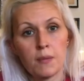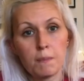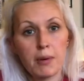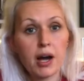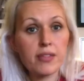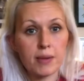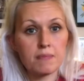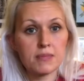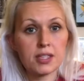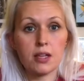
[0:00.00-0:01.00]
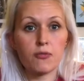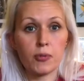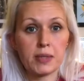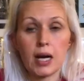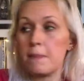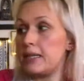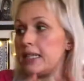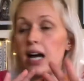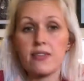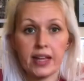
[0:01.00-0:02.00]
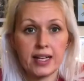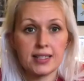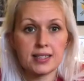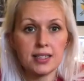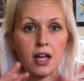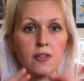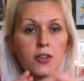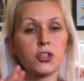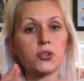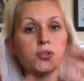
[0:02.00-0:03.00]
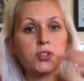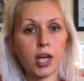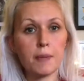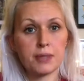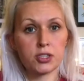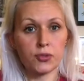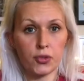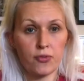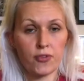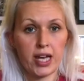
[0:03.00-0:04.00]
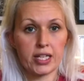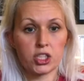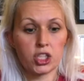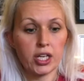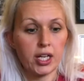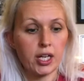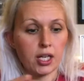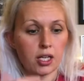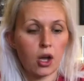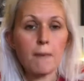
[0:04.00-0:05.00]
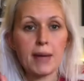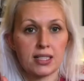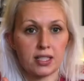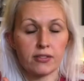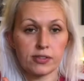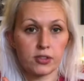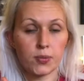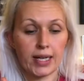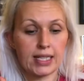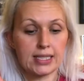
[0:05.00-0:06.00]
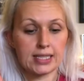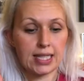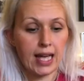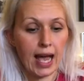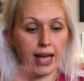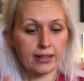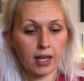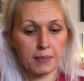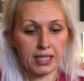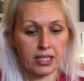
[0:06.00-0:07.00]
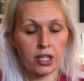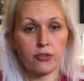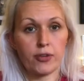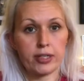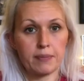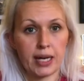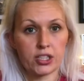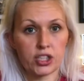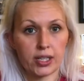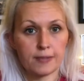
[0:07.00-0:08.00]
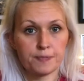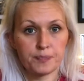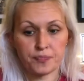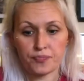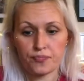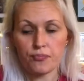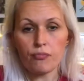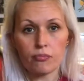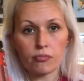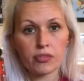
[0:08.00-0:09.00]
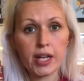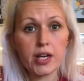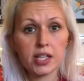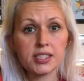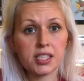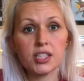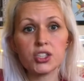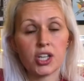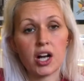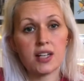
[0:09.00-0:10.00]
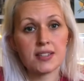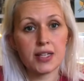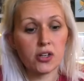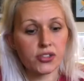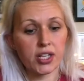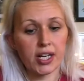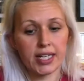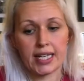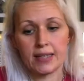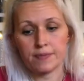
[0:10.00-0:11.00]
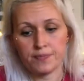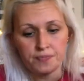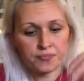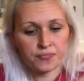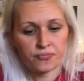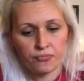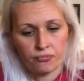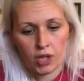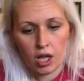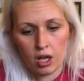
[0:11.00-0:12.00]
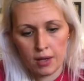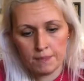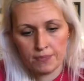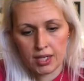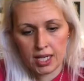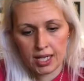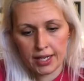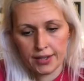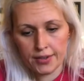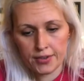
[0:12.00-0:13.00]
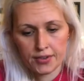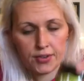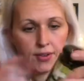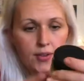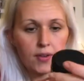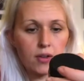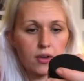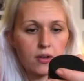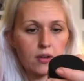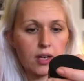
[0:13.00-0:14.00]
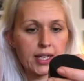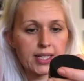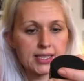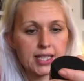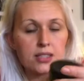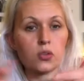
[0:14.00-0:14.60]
buy them from a company like this that use surplus fruit and veg, combating food waste, and come in eco-friendly packaging. They're nice sized jars, they're not tiny, and like it said,